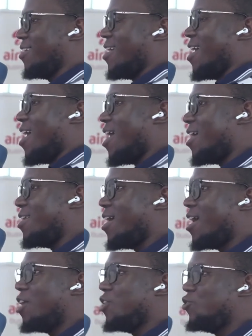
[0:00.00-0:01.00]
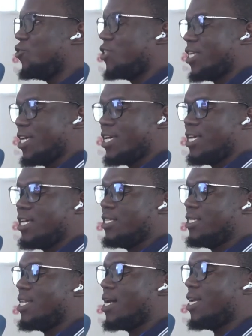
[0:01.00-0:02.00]
And I heard you
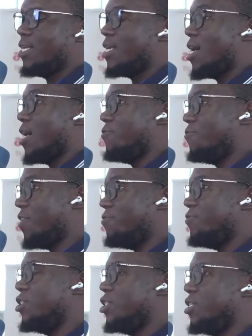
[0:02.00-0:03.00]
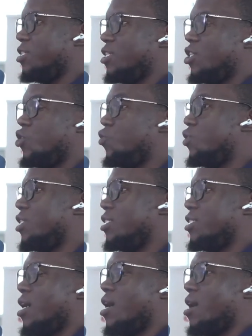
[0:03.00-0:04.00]
say that 5G
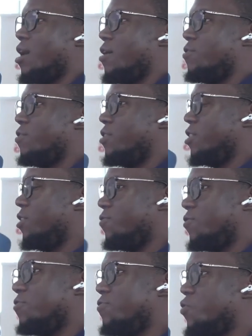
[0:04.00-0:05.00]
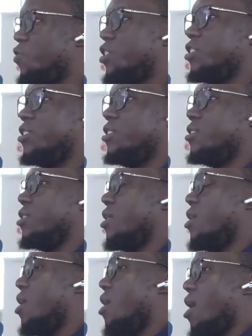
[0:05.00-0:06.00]
uses different frequencies
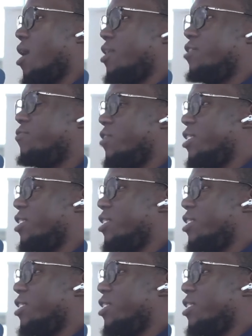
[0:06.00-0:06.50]
and different